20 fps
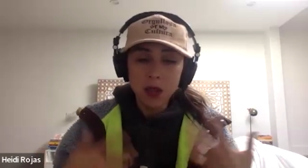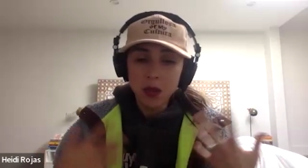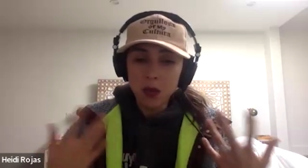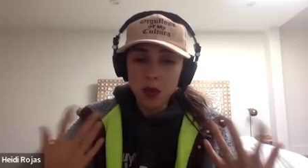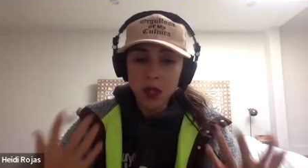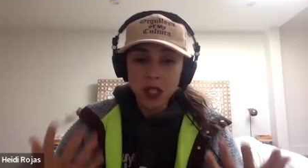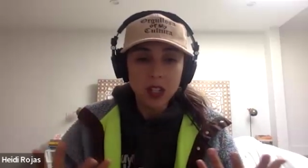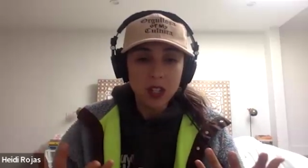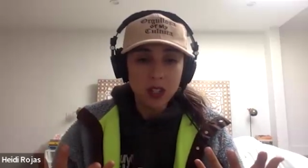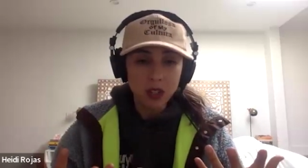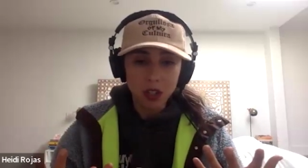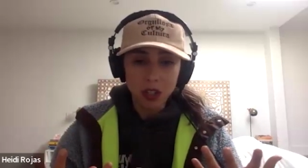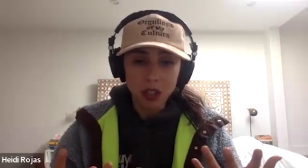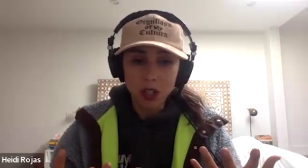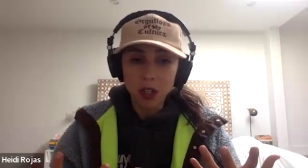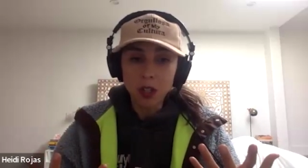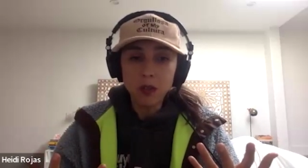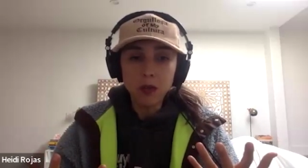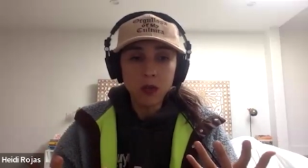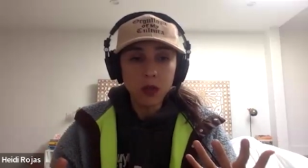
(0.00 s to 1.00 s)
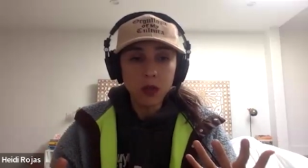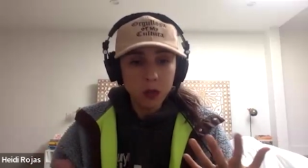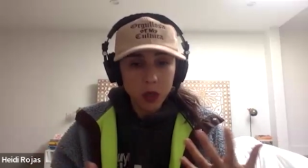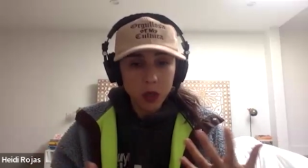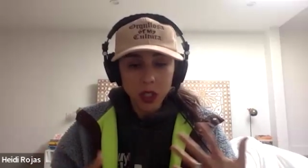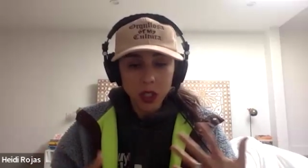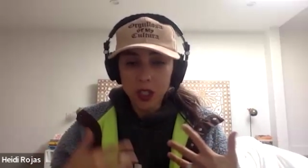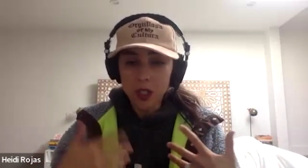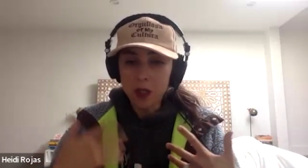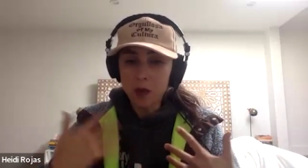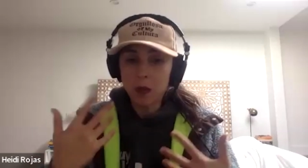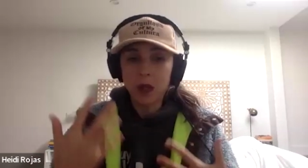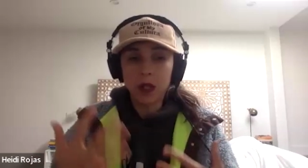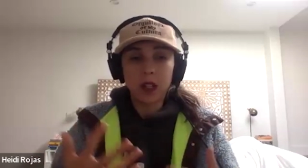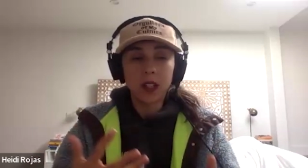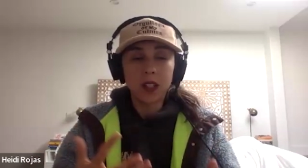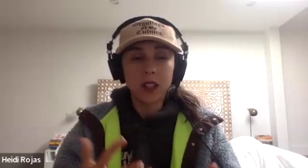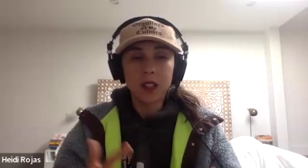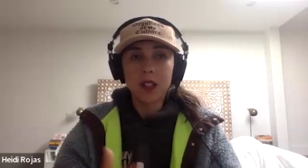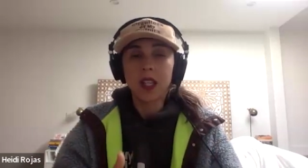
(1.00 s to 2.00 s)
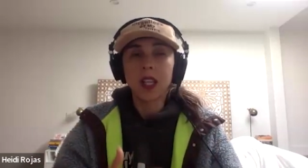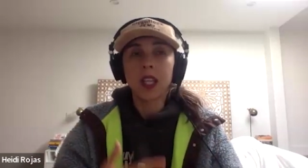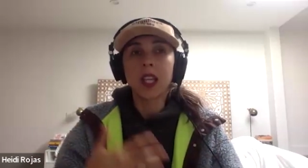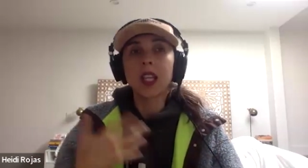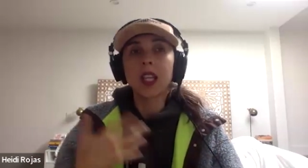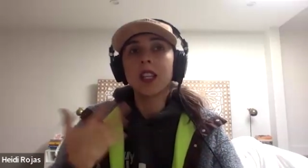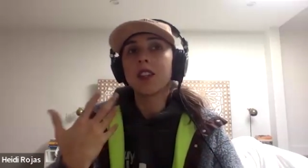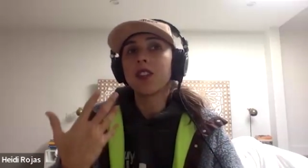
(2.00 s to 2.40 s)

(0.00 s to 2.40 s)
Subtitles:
we deserve when we're experiencing it.